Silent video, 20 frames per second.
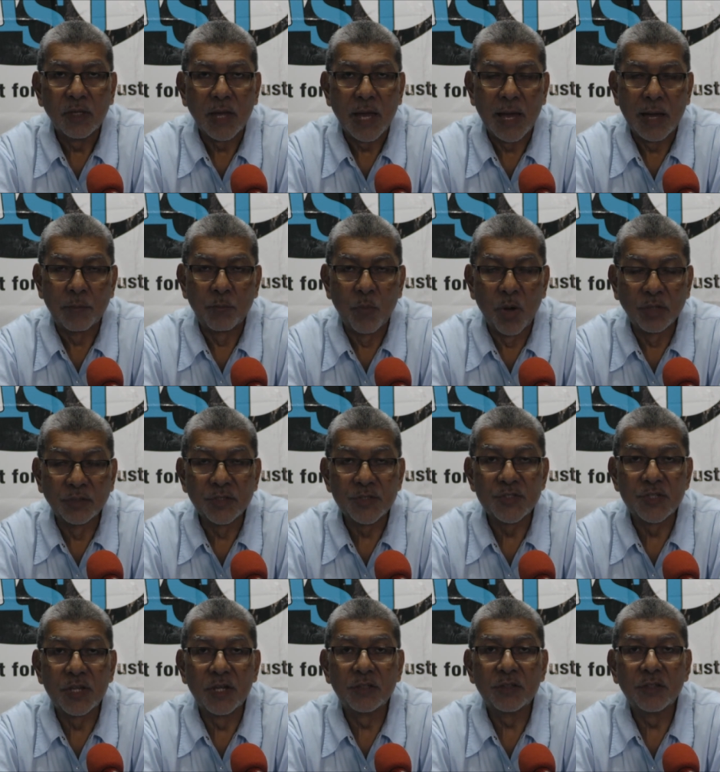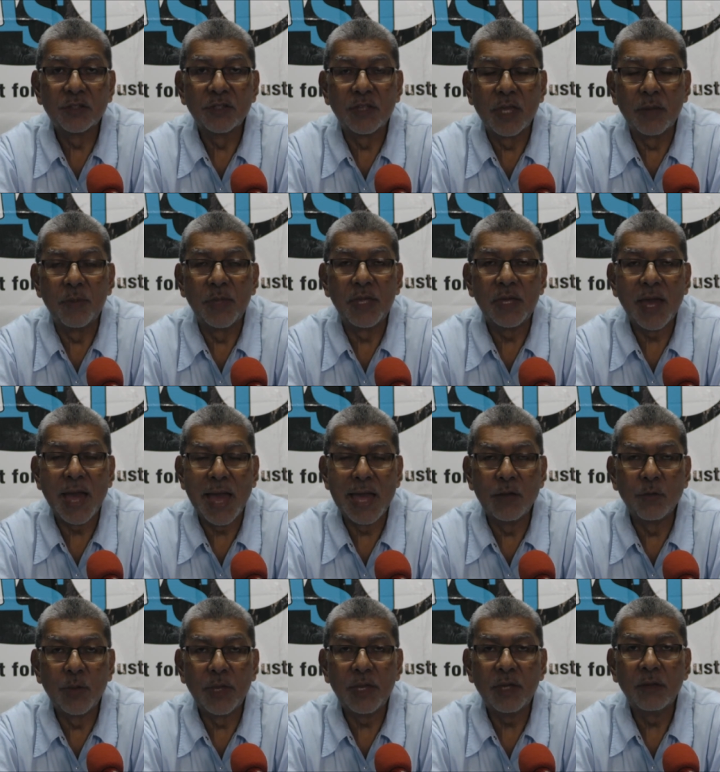uh, Mondesir to Debe
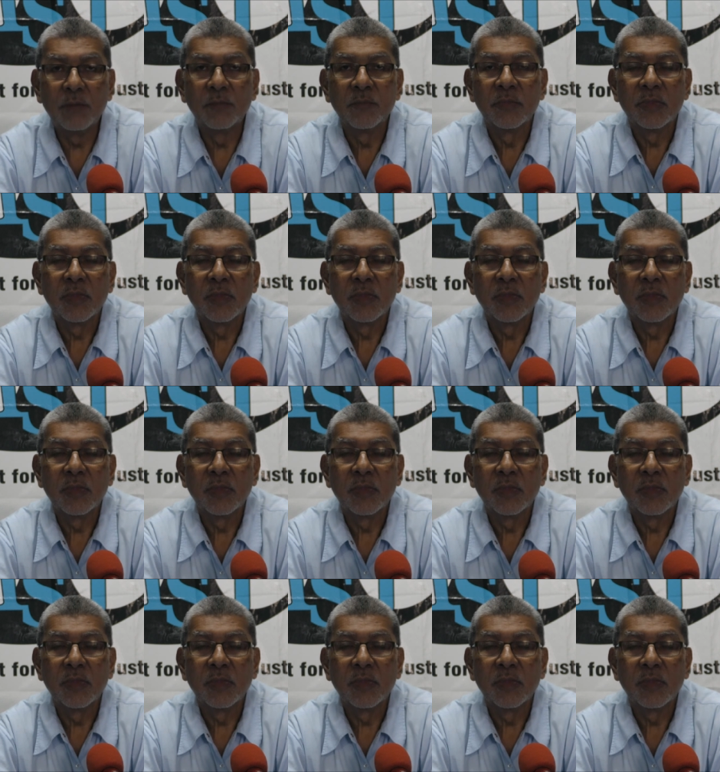highway